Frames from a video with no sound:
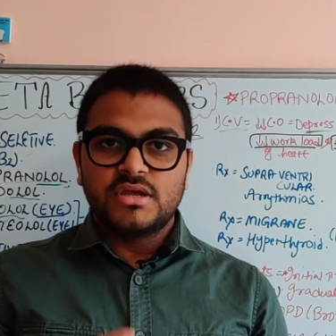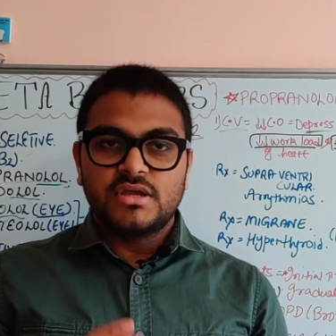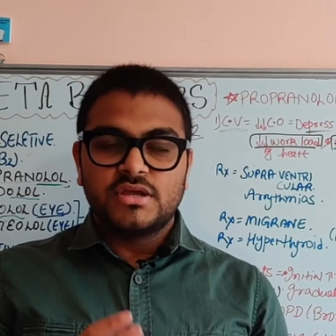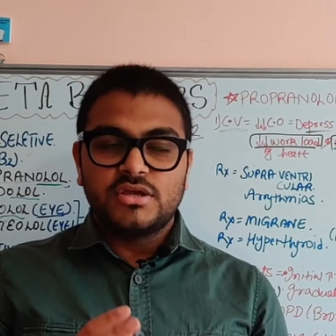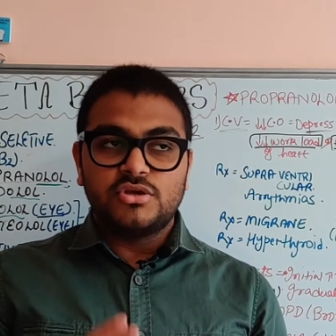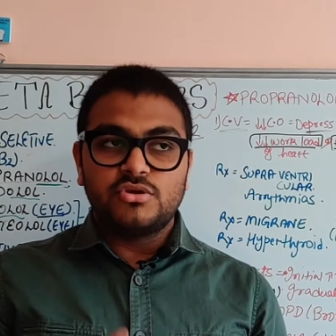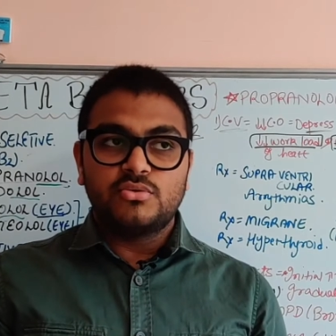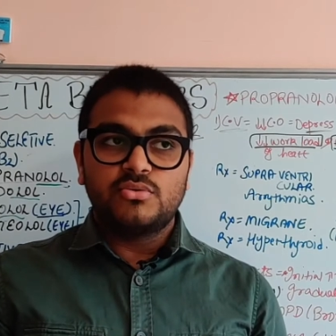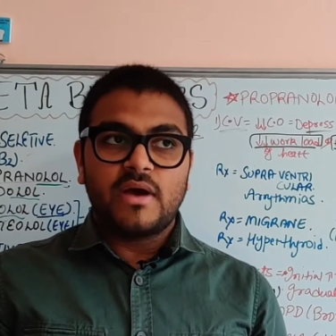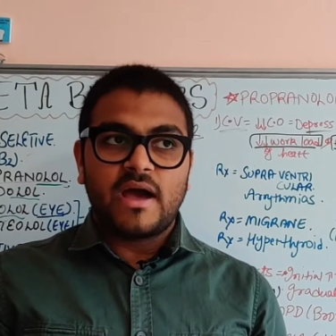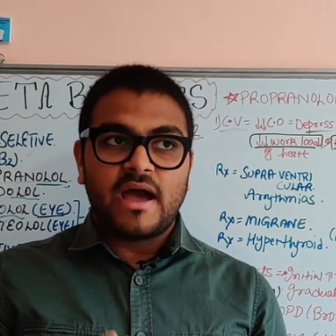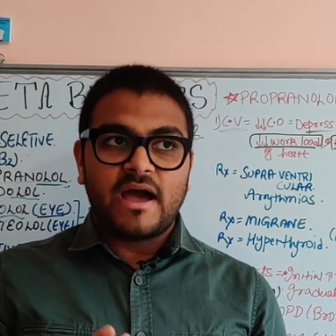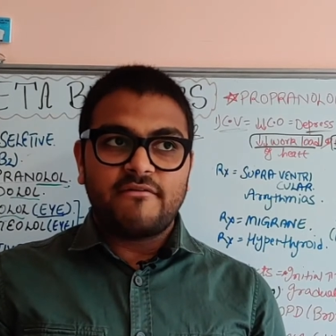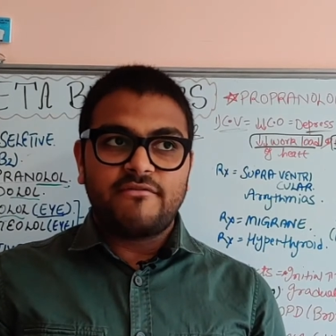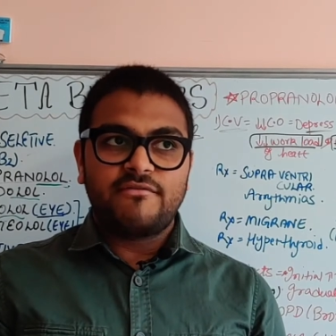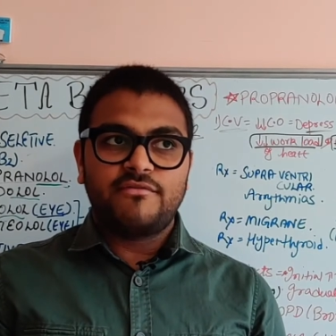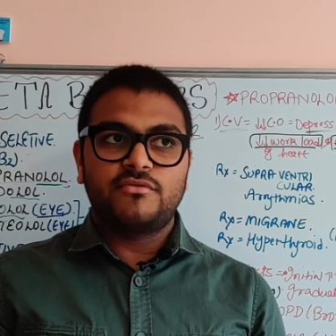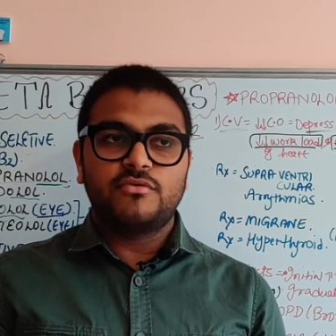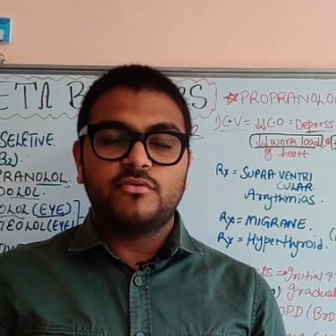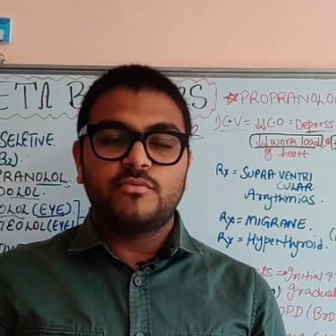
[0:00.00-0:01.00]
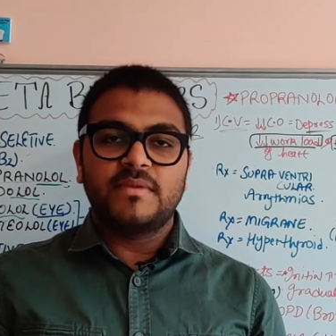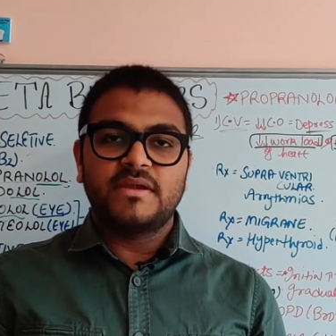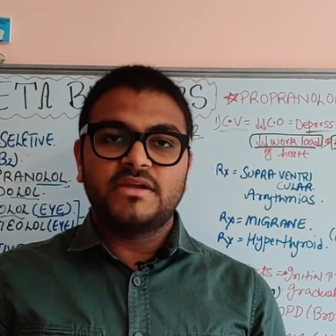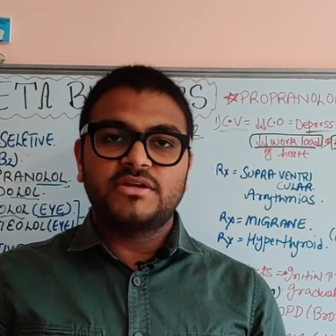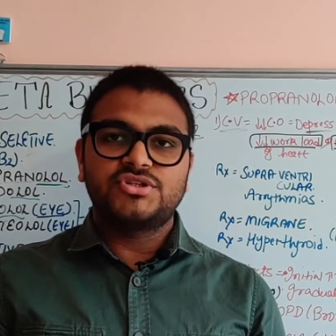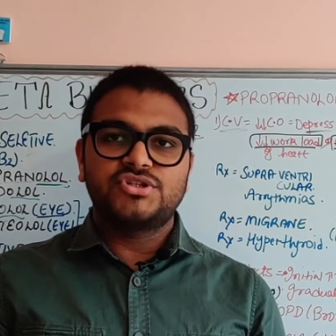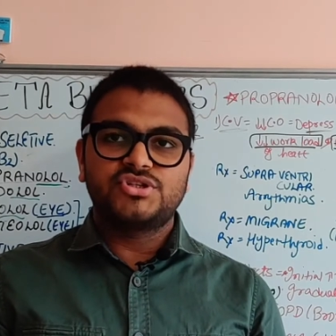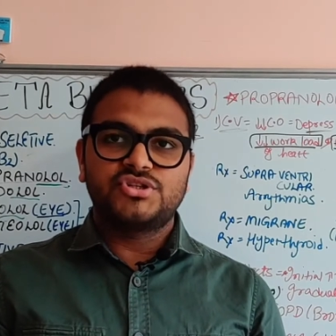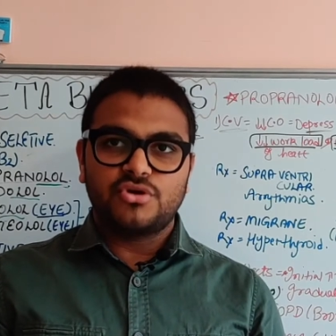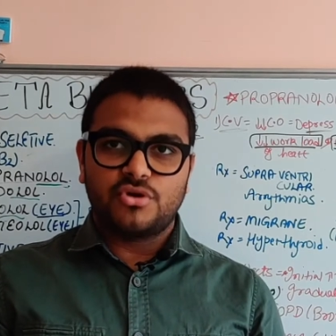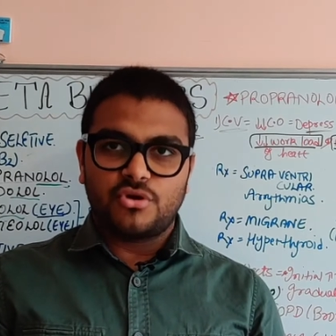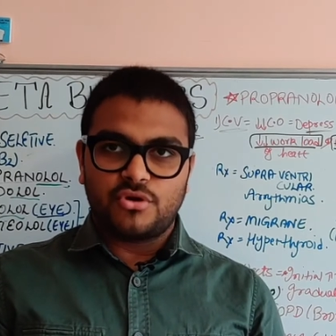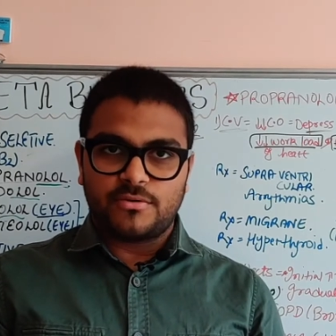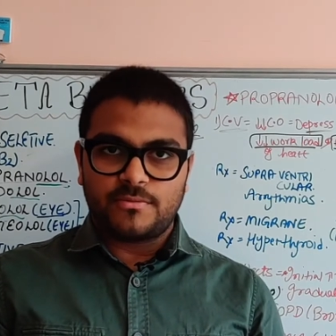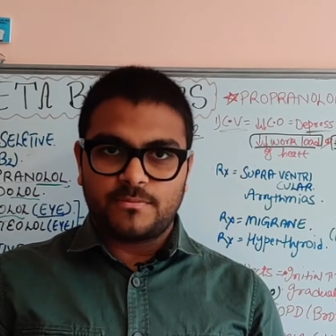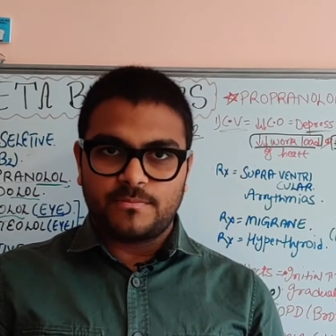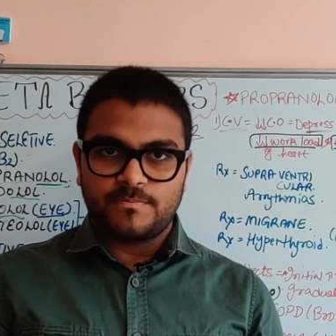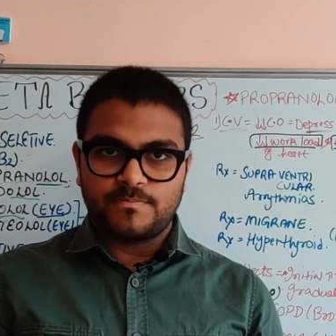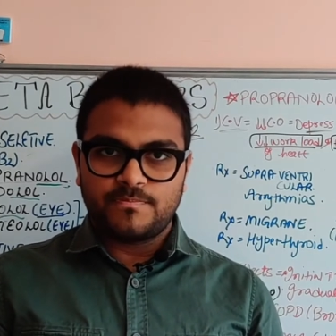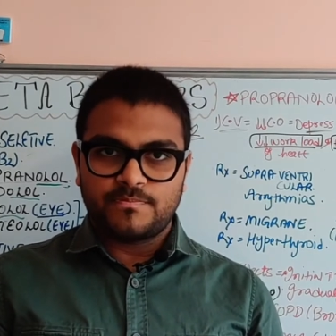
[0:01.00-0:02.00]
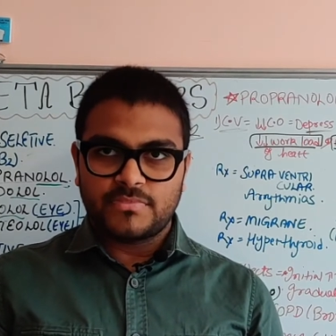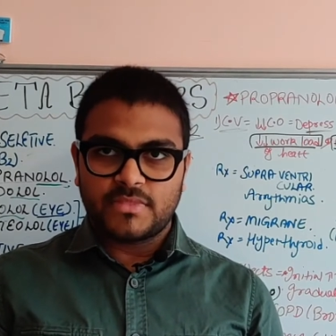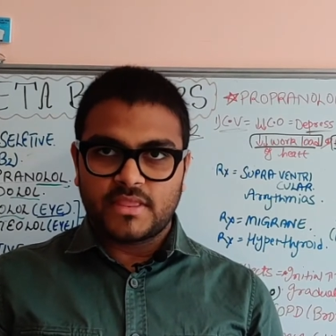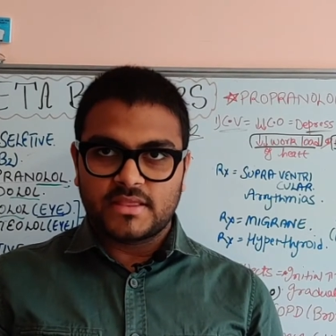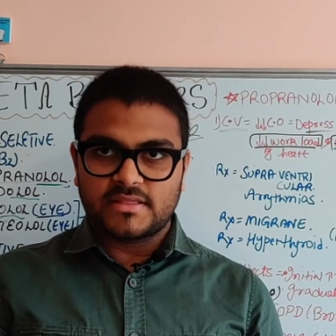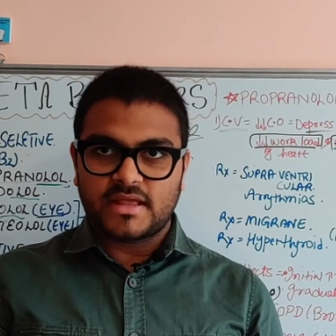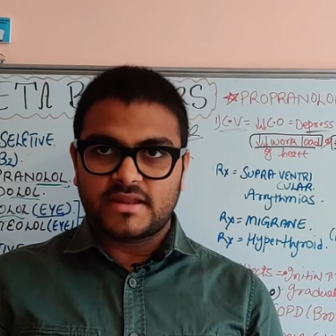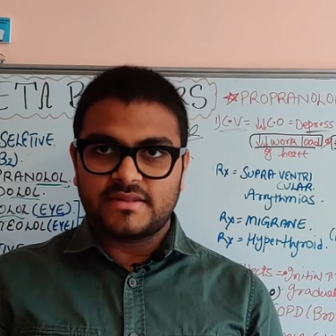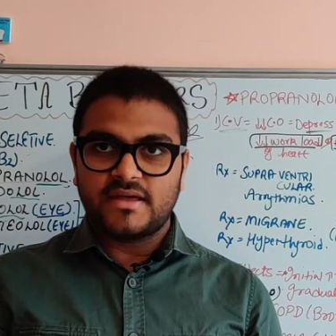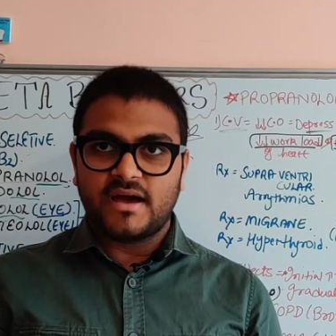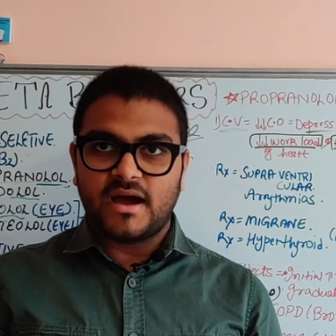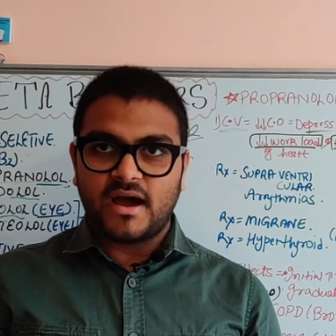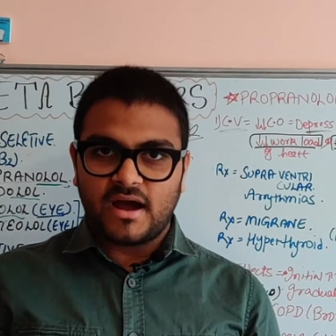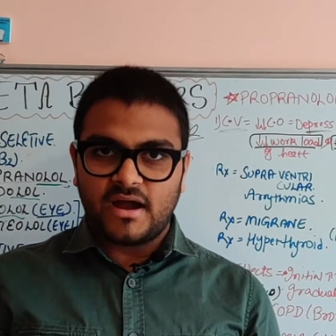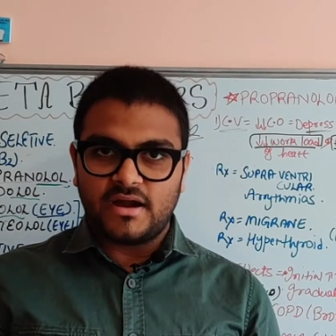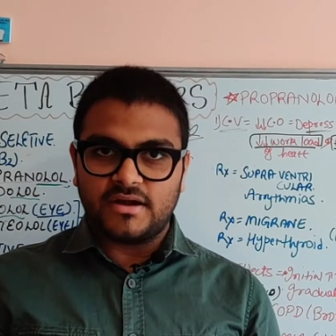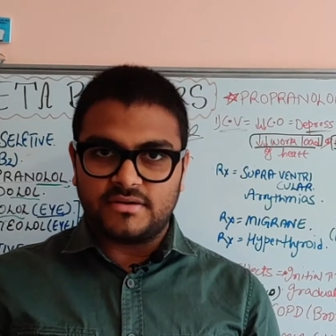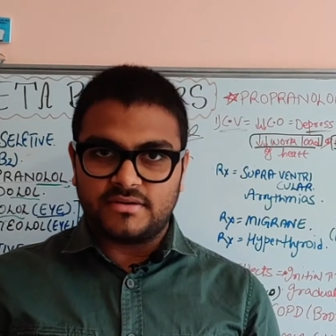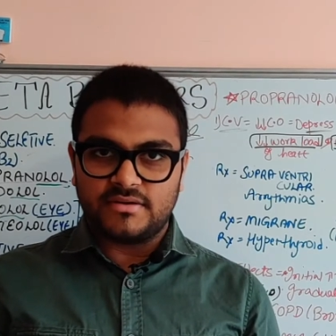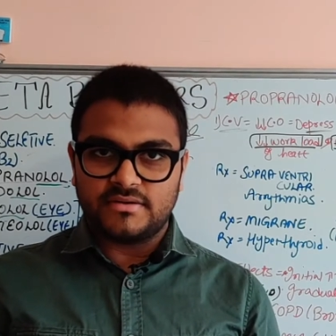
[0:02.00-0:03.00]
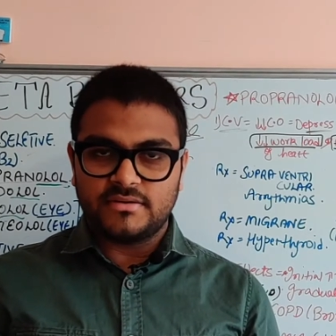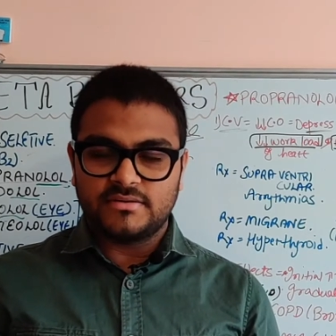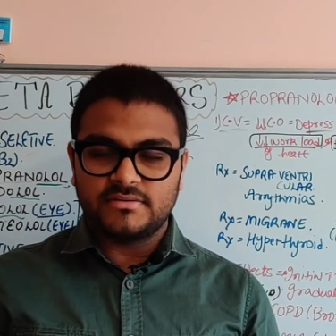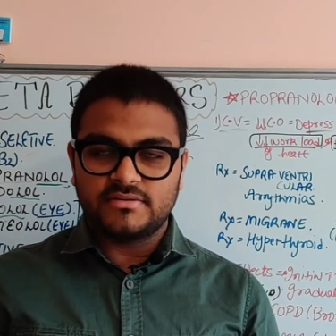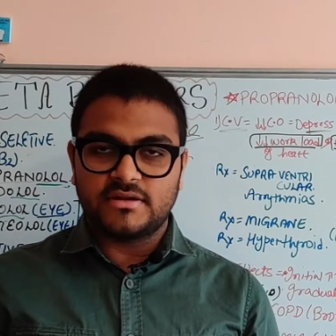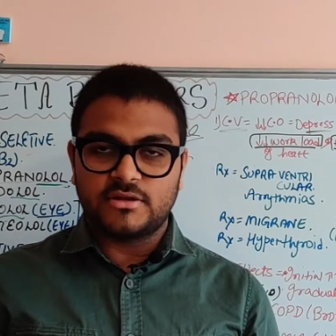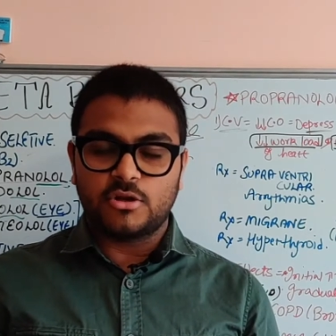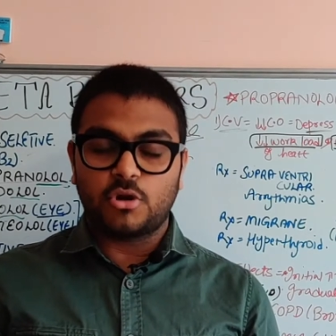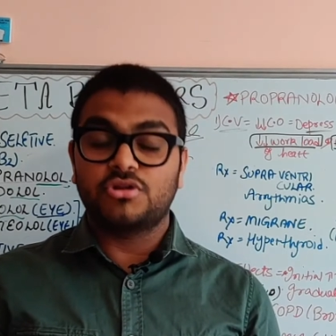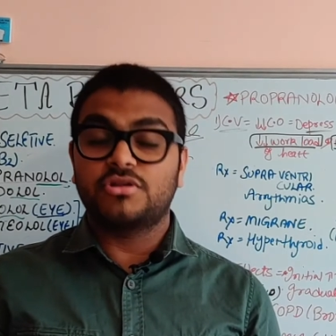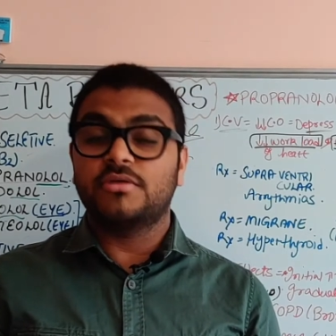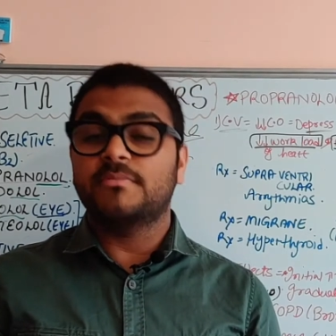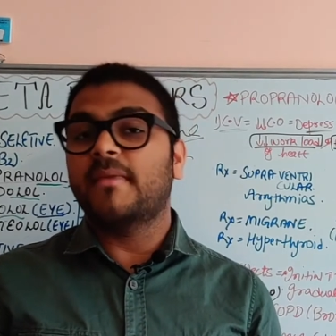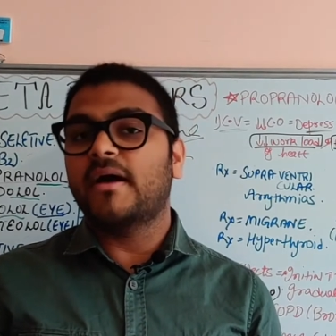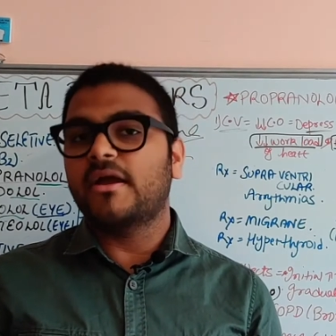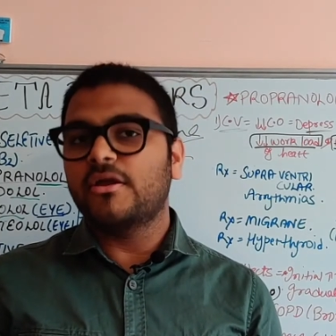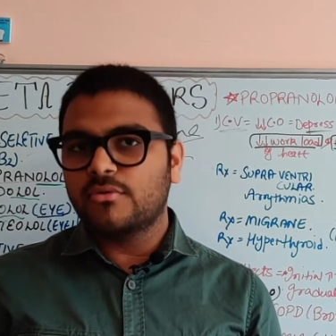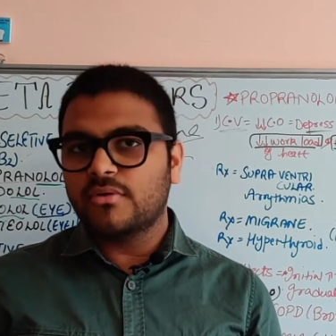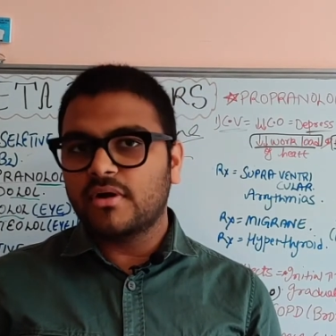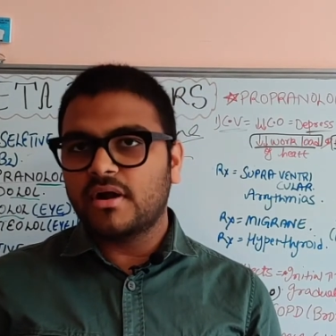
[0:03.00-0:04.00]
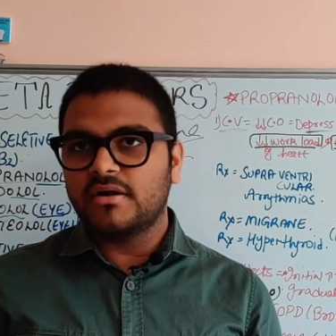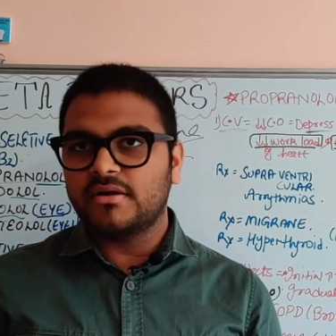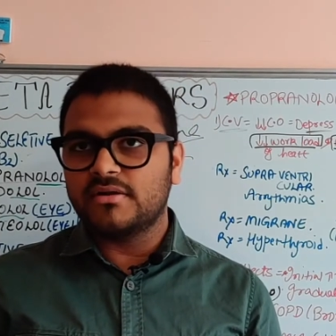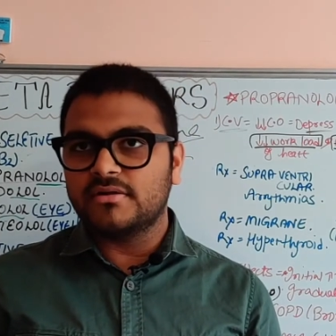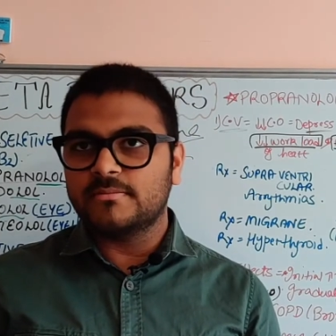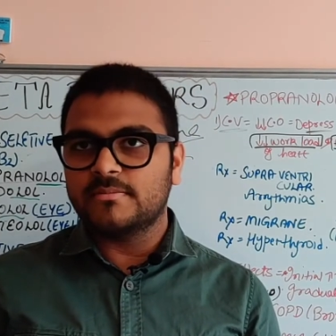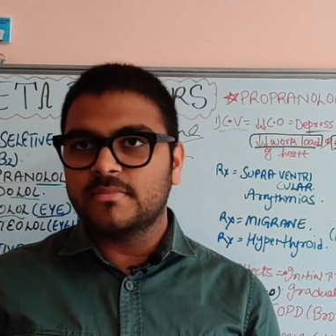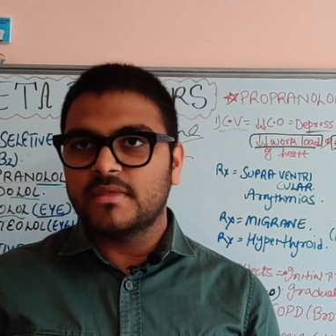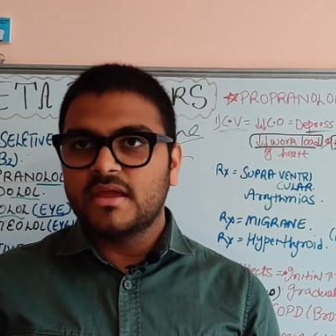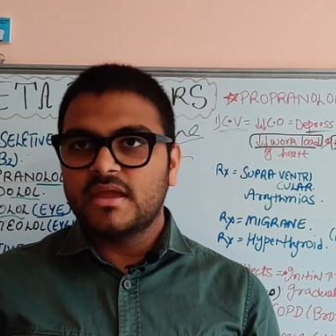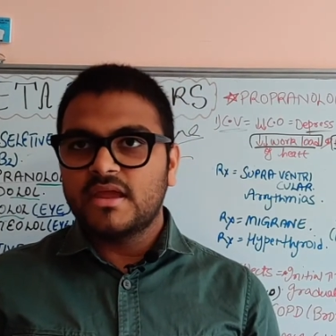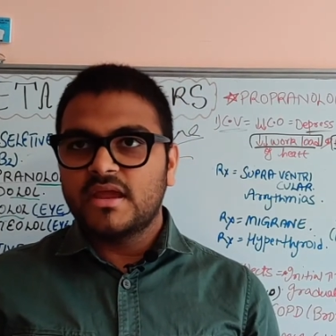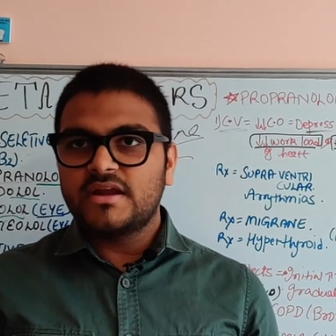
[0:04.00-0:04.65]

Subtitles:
you have to make sure that the heart, that or the myocardium,